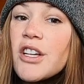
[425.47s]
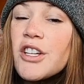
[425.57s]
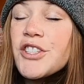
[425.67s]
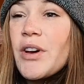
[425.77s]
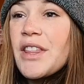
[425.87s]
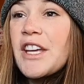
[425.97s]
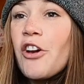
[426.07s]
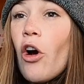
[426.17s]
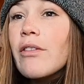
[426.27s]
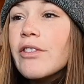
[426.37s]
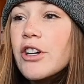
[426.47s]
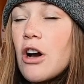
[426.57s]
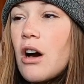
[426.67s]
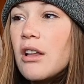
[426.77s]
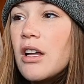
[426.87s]
So I think
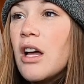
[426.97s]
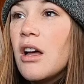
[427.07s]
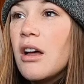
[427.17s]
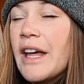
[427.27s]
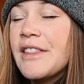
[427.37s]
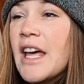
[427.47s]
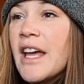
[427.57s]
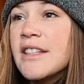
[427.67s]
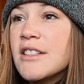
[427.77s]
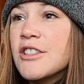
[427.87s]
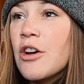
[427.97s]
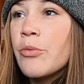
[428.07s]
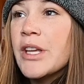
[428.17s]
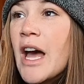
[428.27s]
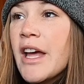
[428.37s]
overall, at the end,
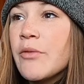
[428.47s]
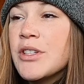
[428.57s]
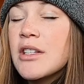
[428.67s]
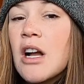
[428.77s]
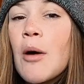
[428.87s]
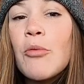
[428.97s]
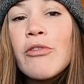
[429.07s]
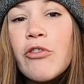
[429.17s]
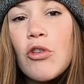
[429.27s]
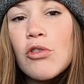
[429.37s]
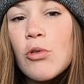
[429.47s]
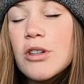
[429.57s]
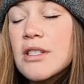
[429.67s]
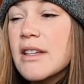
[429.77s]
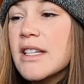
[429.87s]
we did a couple full
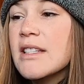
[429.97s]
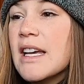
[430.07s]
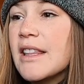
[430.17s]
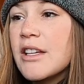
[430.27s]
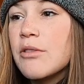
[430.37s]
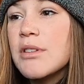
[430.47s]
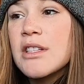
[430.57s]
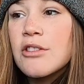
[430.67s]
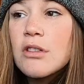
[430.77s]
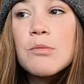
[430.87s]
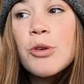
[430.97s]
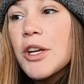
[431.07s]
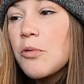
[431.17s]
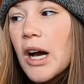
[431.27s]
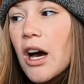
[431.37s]
courses. I think we did those
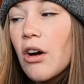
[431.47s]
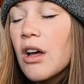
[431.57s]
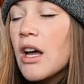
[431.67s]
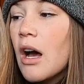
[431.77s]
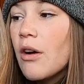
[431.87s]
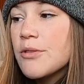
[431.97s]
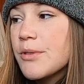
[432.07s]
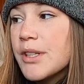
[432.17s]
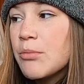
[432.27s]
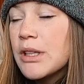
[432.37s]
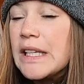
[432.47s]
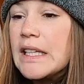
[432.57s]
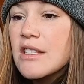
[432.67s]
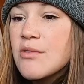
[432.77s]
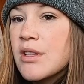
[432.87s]
pretty well. I was really
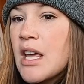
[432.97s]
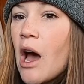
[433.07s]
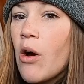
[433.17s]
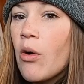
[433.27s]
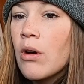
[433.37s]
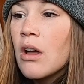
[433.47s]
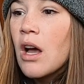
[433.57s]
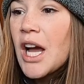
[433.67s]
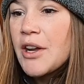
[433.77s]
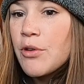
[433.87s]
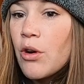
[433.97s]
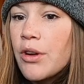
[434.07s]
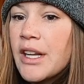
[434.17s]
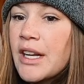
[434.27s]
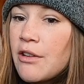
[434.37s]
pleased with how I
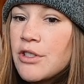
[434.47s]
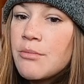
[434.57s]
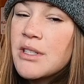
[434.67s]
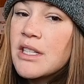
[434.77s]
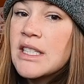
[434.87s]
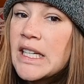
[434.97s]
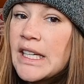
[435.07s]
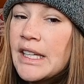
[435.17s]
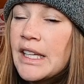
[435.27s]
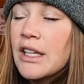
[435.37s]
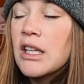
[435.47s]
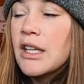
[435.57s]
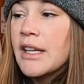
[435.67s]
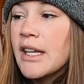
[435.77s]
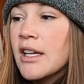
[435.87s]
rode and how Gypsy did in the
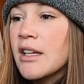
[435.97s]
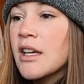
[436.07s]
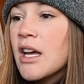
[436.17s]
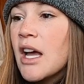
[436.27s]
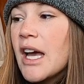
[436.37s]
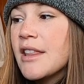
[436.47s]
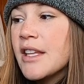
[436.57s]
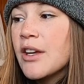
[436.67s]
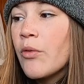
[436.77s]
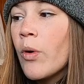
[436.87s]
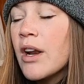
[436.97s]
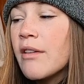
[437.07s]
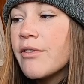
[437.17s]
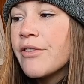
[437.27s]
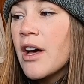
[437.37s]
clinic. I think one
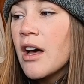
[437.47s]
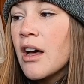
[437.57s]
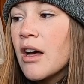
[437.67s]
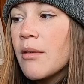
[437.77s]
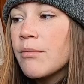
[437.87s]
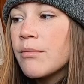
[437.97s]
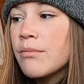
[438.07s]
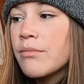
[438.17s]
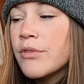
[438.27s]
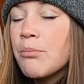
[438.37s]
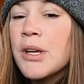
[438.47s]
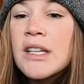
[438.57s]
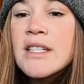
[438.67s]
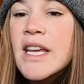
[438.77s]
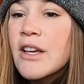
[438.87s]
of the
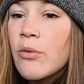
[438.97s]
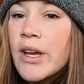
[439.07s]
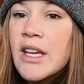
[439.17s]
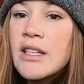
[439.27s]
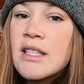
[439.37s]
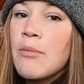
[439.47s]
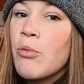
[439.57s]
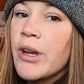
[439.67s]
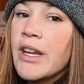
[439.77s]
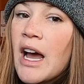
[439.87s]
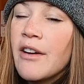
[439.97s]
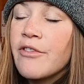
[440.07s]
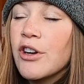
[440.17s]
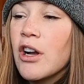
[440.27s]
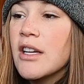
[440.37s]
big takeaways that Boyd had
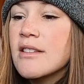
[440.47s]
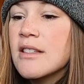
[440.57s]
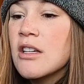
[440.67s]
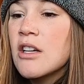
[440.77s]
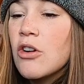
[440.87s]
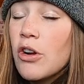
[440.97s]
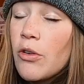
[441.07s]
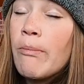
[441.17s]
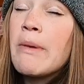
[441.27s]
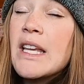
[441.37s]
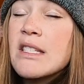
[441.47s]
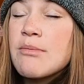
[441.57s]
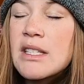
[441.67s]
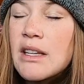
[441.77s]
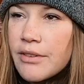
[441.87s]
for us, or me
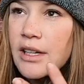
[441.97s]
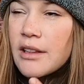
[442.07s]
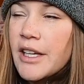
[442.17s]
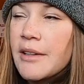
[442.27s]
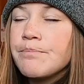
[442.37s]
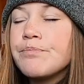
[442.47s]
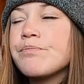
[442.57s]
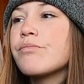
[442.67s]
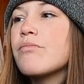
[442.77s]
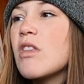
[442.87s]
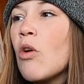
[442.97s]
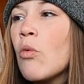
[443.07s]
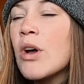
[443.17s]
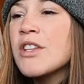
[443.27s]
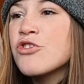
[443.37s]
specifically,
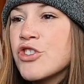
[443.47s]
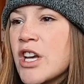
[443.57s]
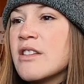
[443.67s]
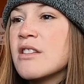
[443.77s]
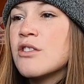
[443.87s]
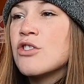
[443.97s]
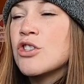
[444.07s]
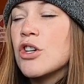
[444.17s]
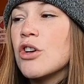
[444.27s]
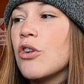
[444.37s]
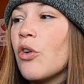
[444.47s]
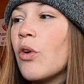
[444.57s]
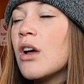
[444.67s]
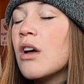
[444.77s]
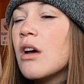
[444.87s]
was just to